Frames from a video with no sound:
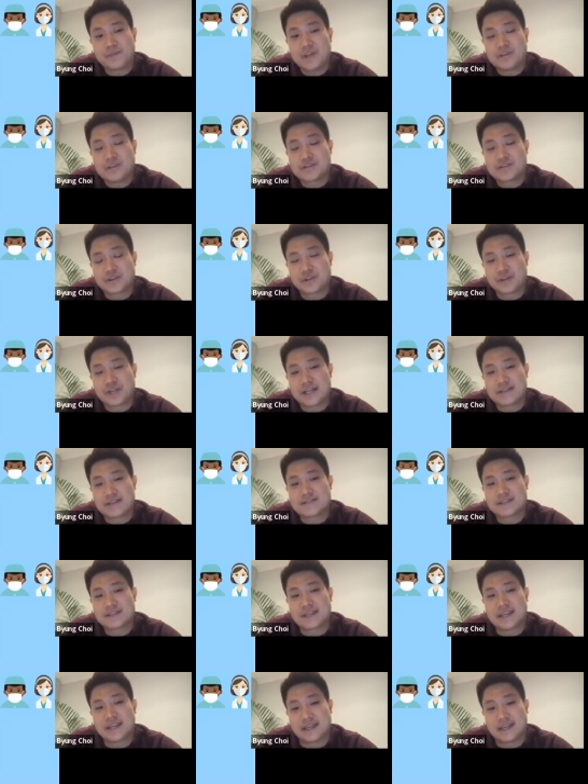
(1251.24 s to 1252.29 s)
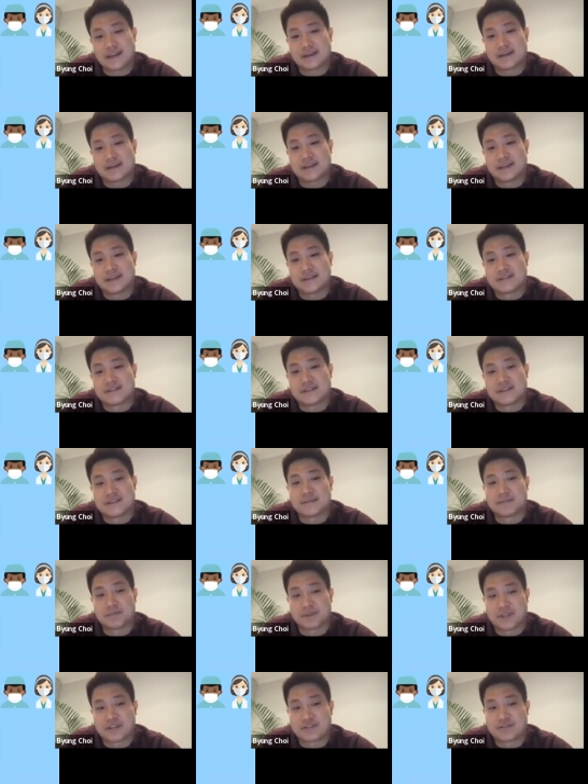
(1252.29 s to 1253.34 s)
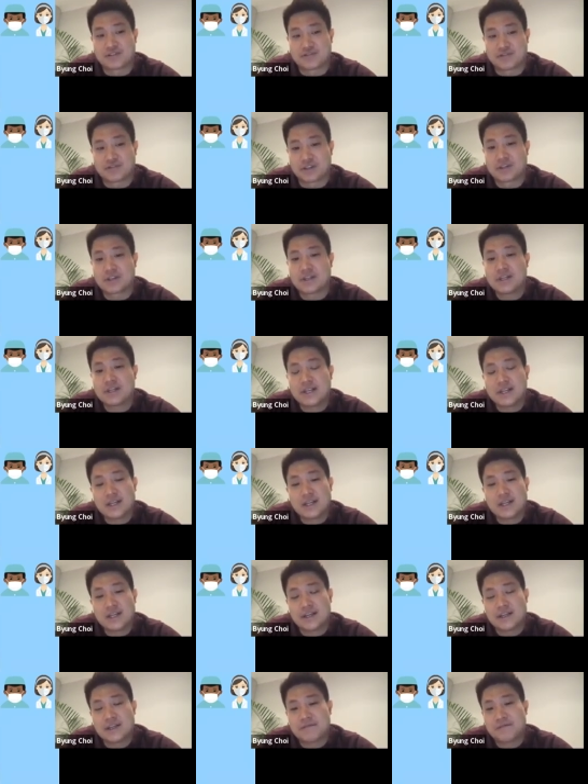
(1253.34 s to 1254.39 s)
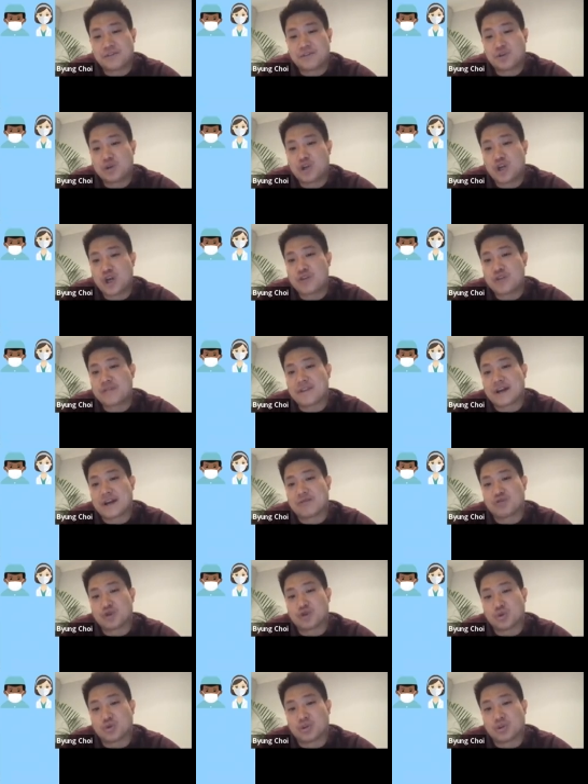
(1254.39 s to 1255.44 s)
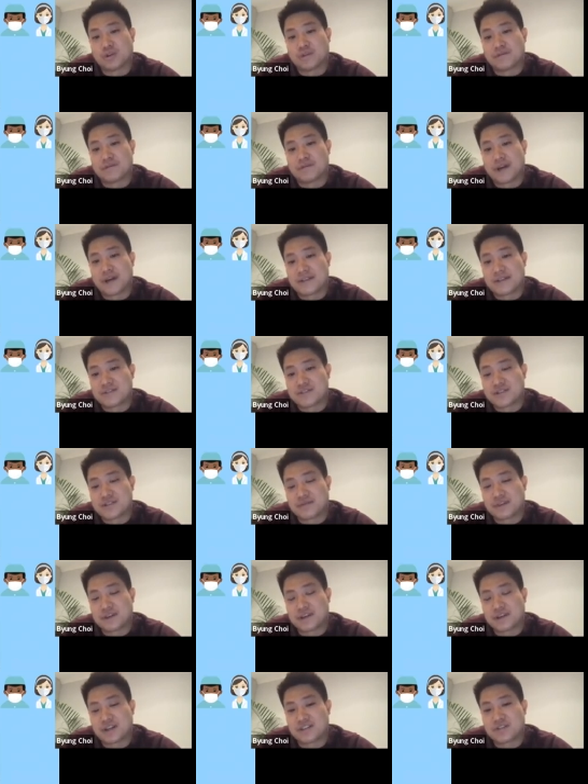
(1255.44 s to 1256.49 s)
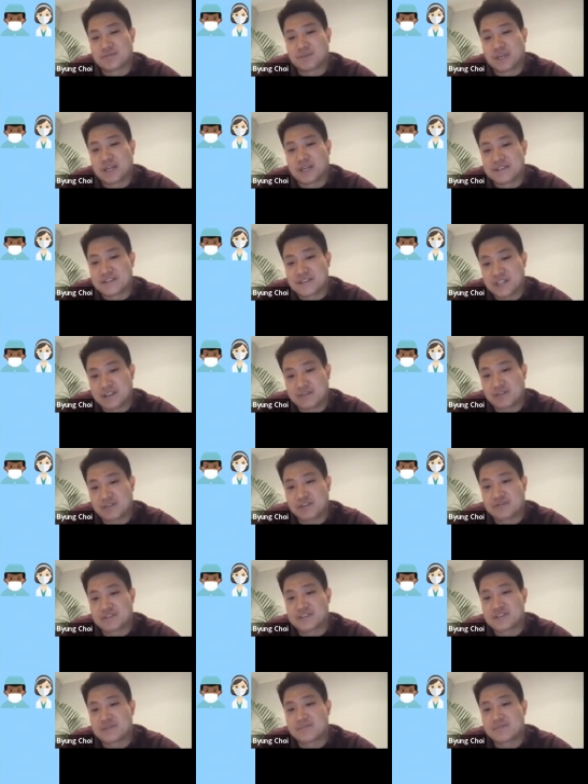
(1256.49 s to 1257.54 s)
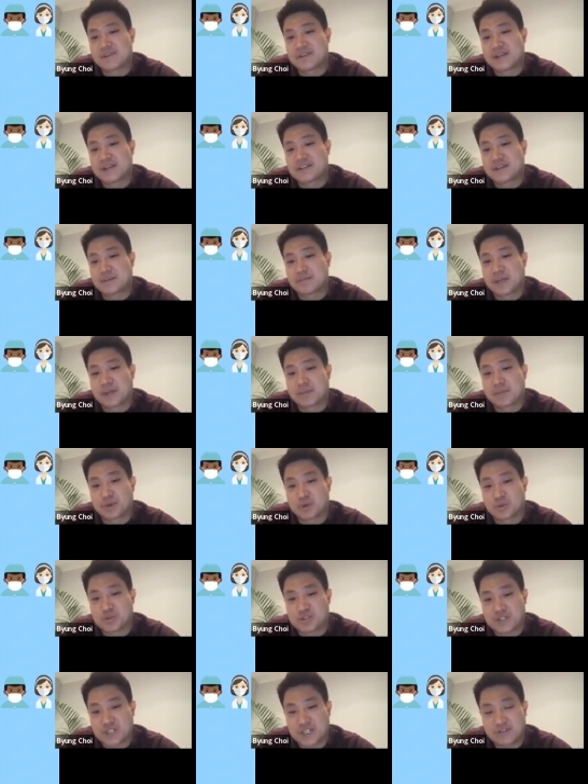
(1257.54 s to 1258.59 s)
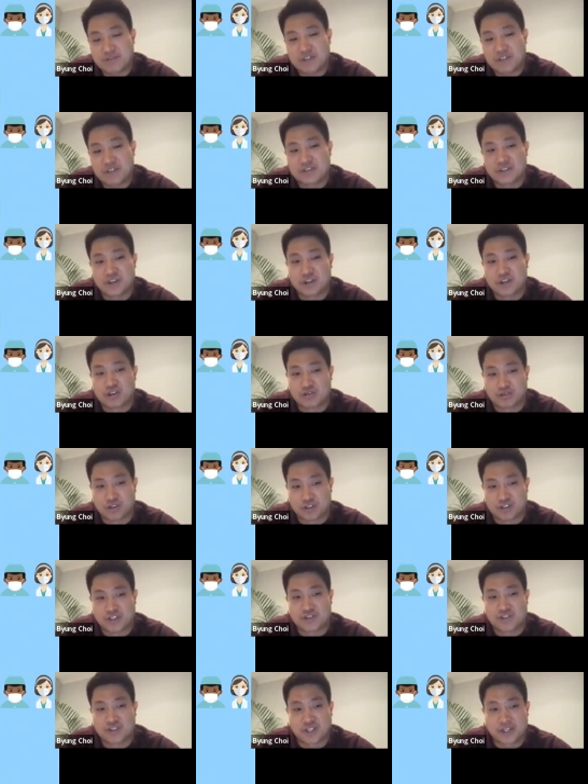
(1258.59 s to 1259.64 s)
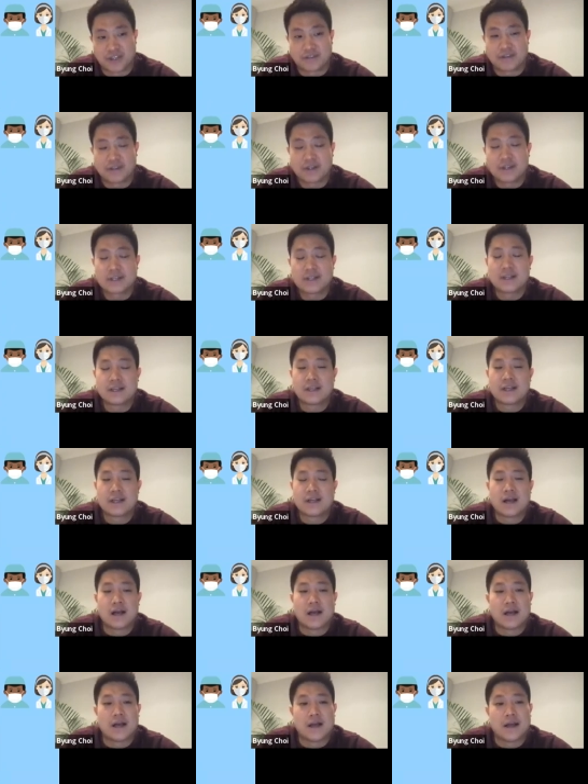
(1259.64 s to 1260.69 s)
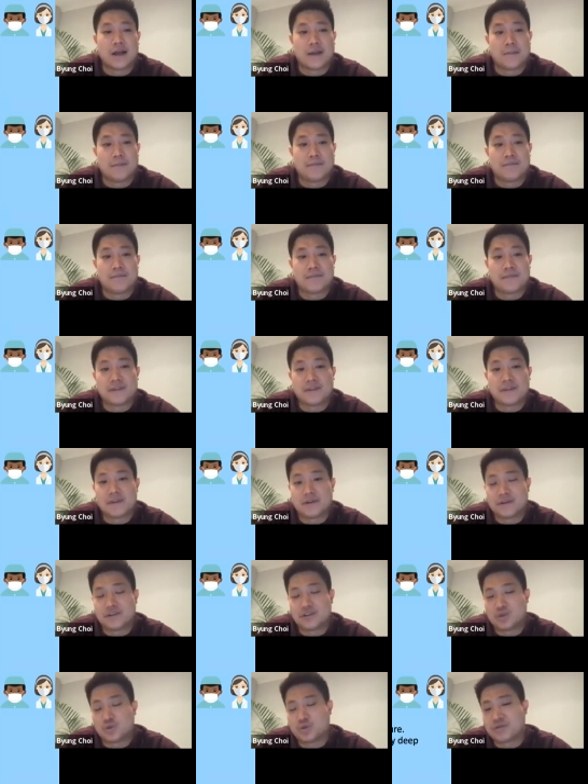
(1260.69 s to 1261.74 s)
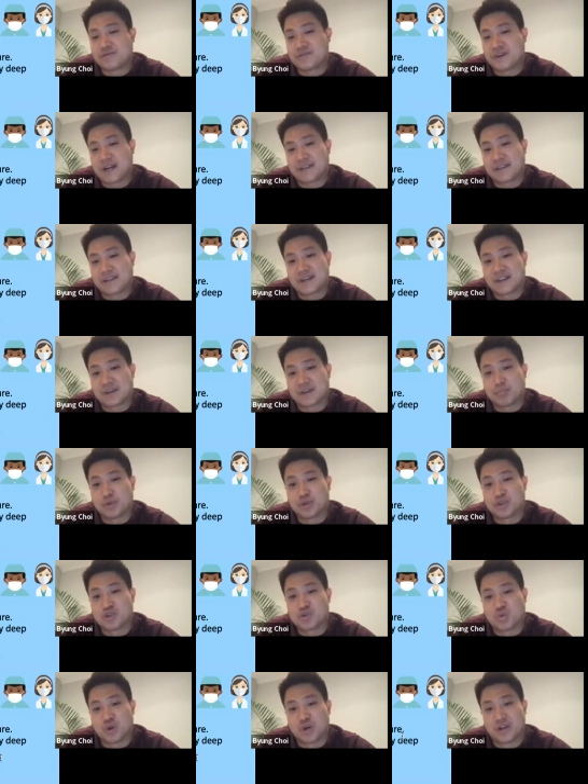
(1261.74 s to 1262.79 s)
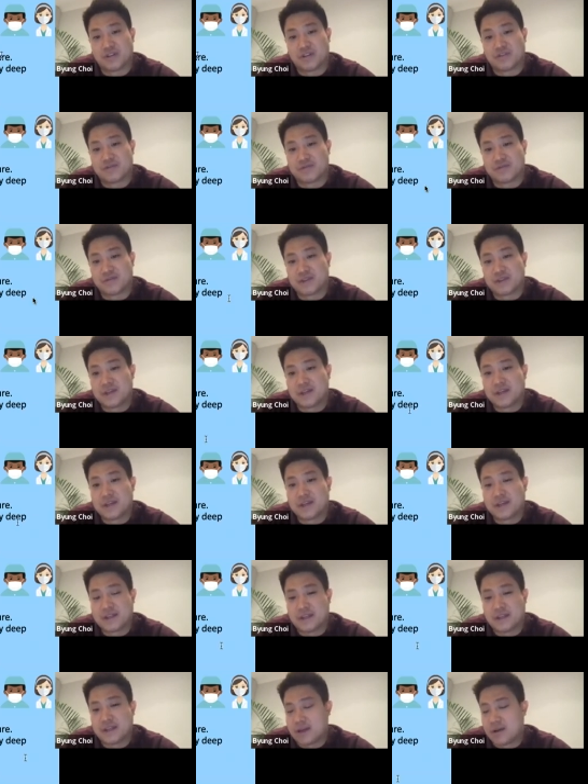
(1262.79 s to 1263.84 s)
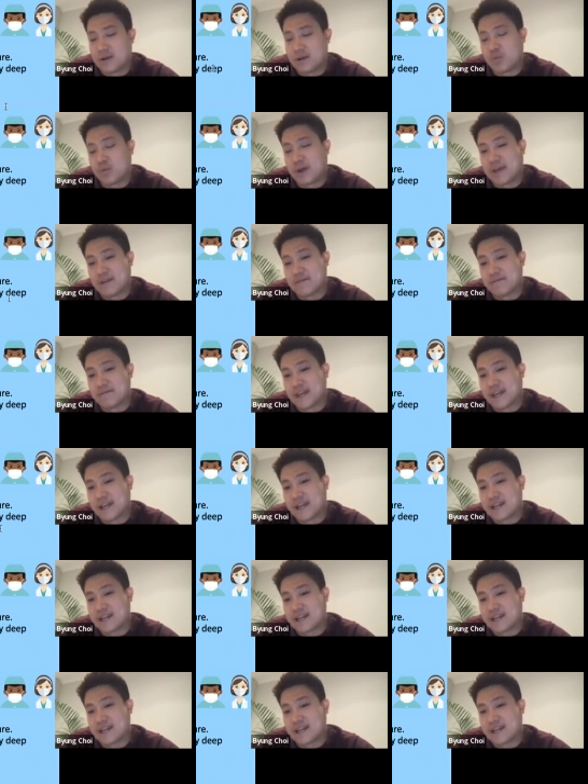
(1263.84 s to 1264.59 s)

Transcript: So the answer here is the sympathetic trunk. And if you learn that rule of ansa cervicalis being anterior and sympathetic being posterior to the carotid sheath, you would find that the buzzword of where, if they